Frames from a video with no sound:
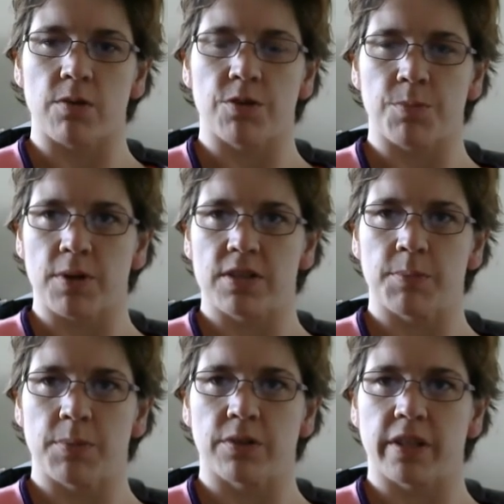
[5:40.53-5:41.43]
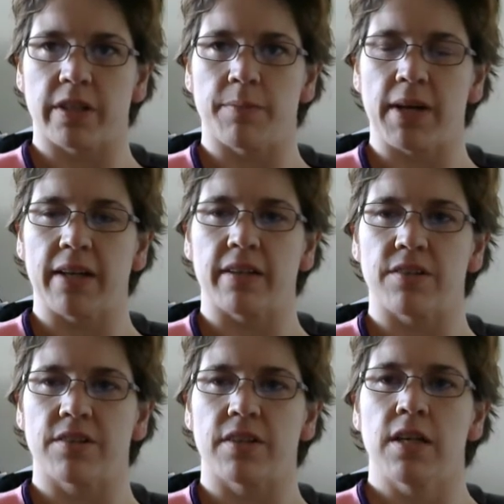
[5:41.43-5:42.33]
responsibility to make
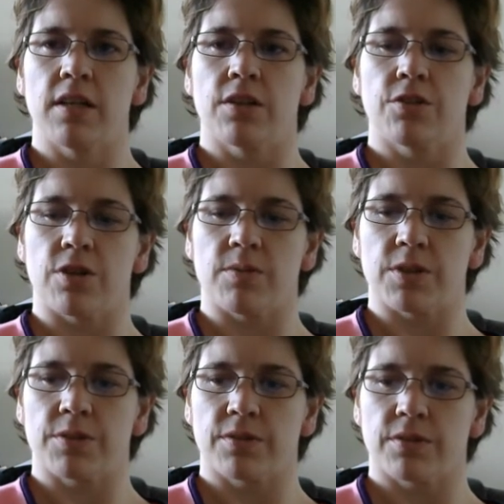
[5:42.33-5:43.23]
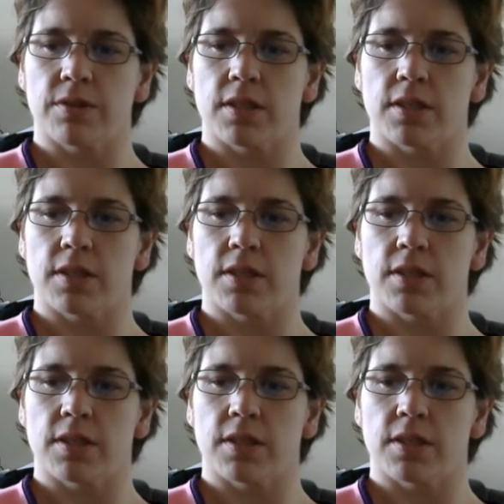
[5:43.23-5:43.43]
this service